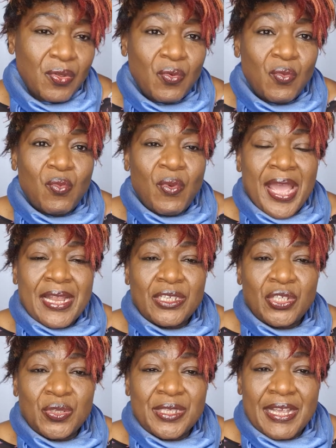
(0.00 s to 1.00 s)
When
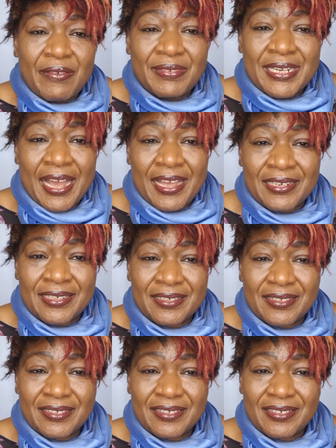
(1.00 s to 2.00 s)
Joseph died,
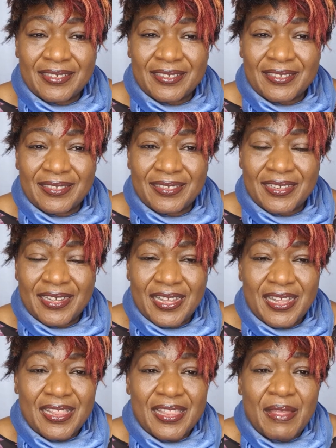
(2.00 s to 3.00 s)

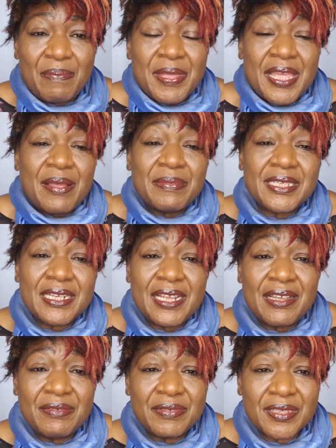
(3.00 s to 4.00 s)
they became
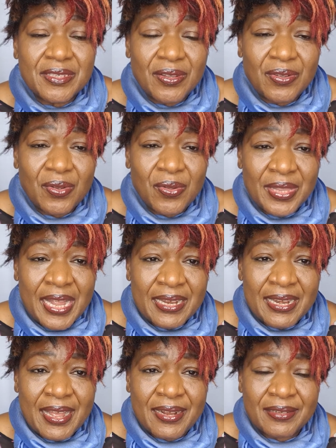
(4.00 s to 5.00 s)
slaves on that
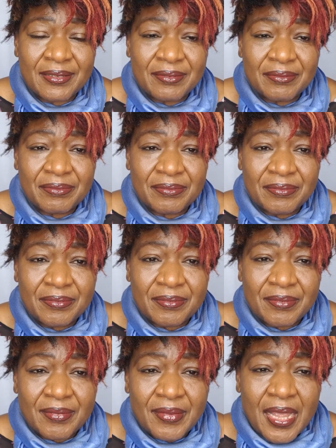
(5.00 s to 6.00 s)
land.
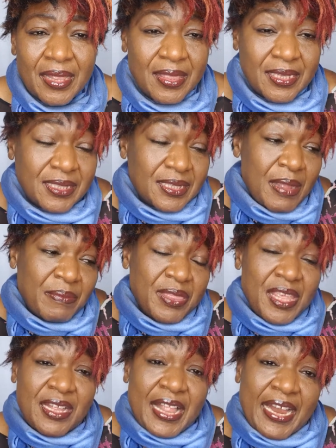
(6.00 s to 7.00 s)
The same
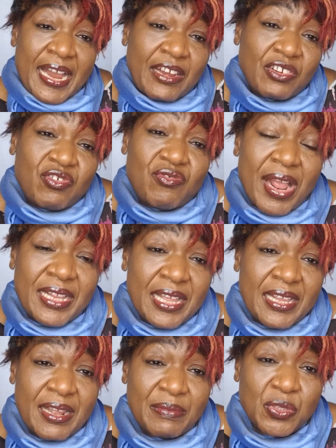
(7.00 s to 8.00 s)
thing that
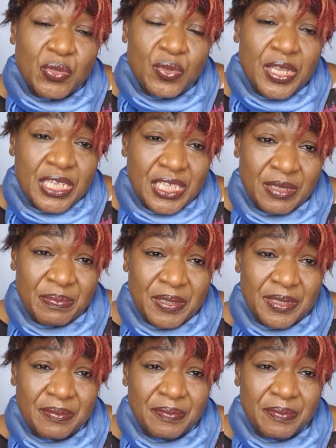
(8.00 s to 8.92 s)
attracted them to Egypt,